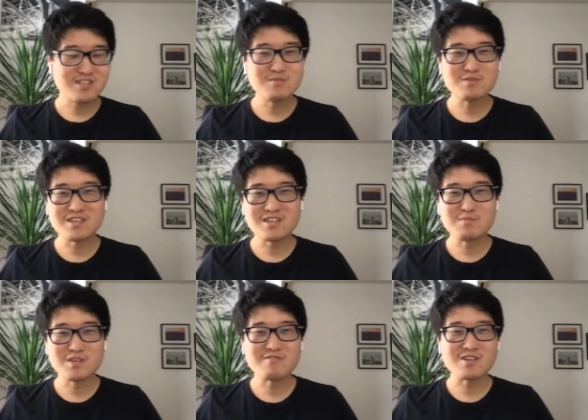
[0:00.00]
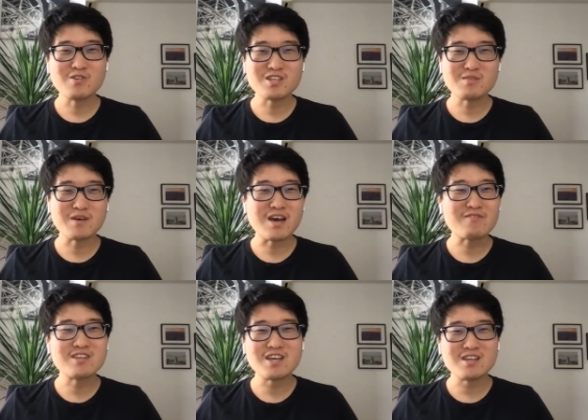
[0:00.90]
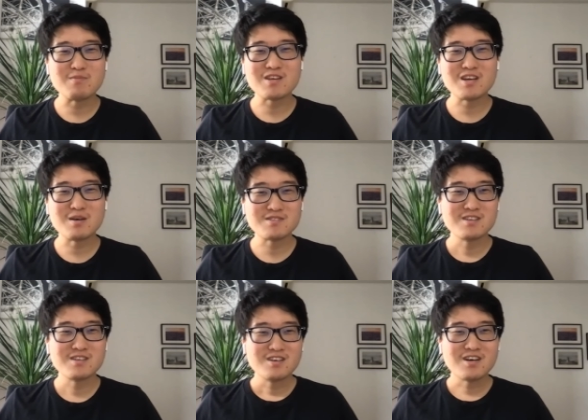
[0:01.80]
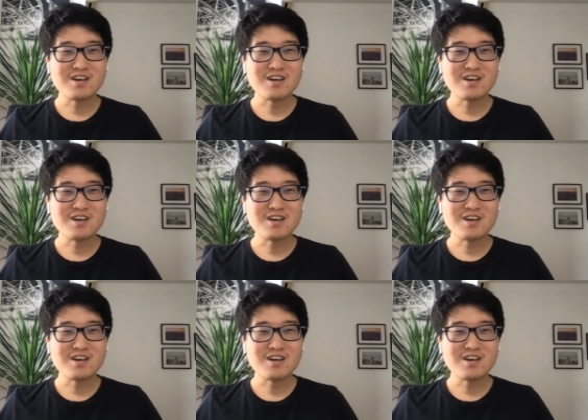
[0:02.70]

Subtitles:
team sync being recorded? But after that, it becomes